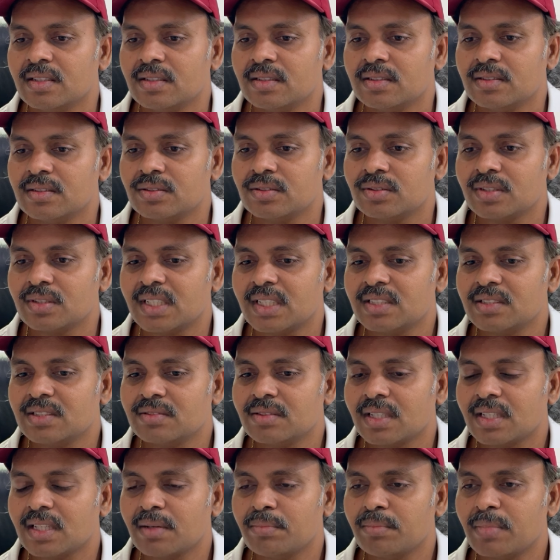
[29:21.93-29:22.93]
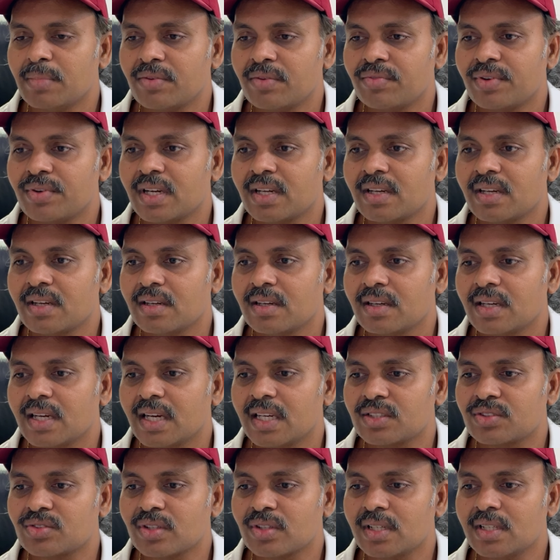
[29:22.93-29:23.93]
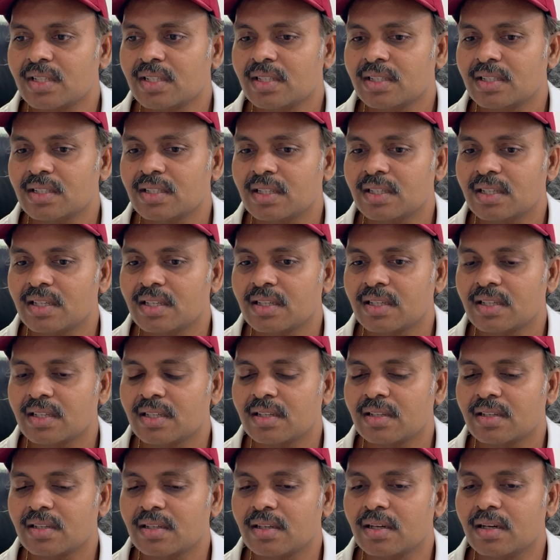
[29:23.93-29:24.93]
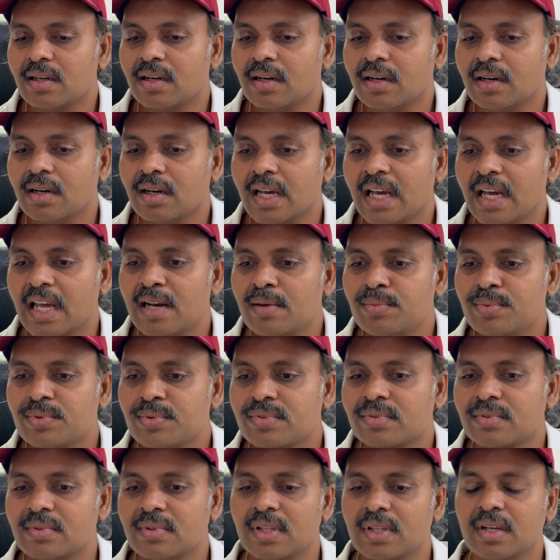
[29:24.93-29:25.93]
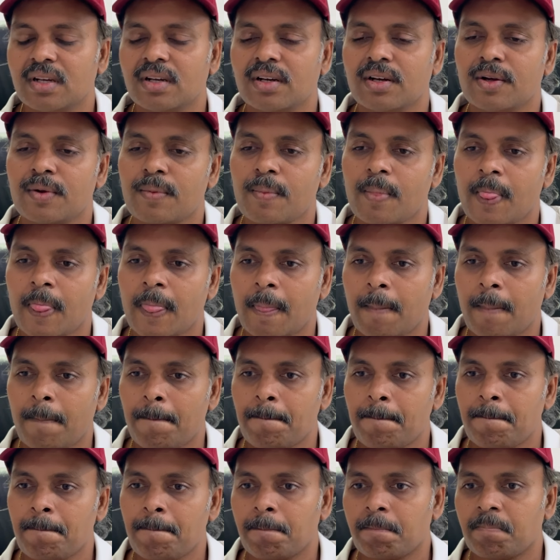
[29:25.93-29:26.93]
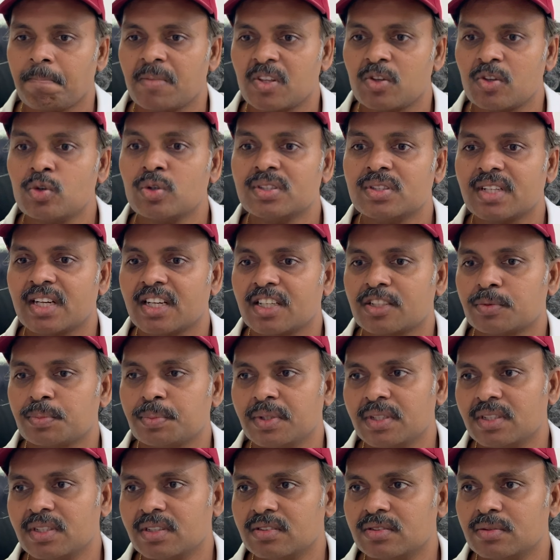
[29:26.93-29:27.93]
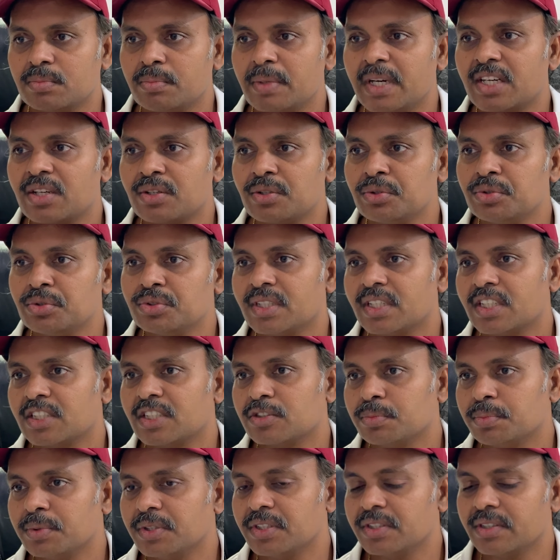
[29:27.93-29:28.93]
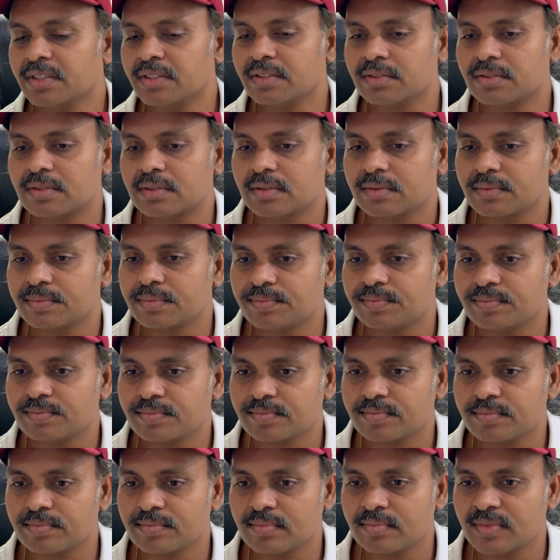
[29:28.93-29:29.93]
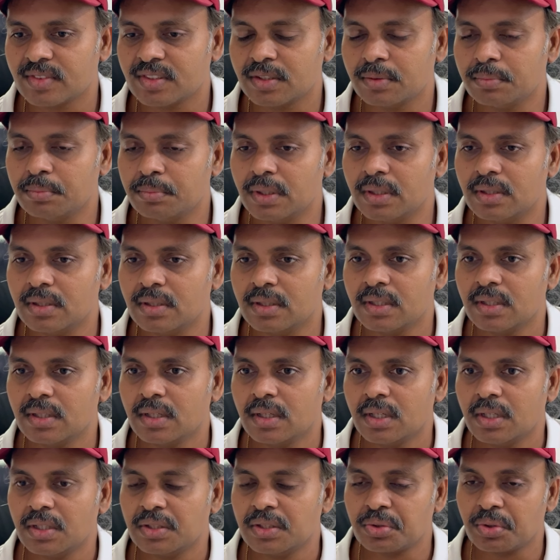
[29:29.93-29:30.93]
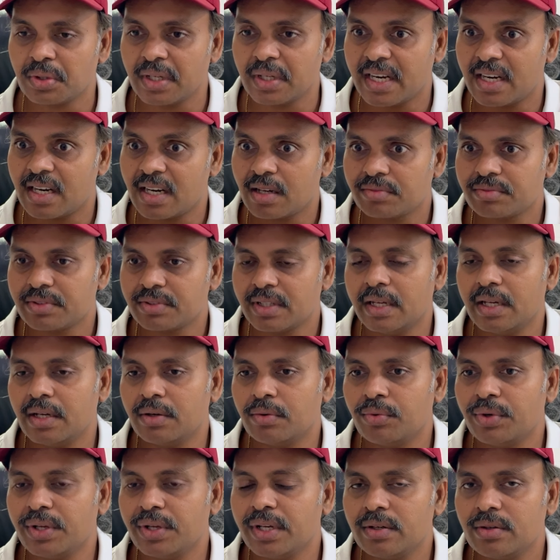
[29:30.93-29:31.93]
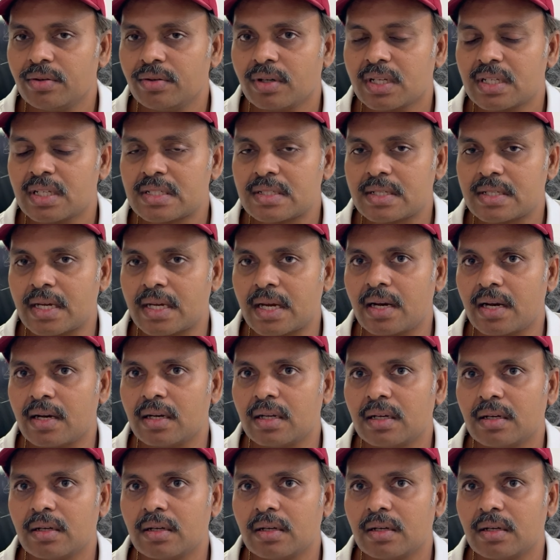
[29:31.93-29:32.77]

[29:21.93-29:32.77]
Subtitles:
So that is where the buffering actually helps the user experience, better user experience. Simple. So end of the day, we need to understand,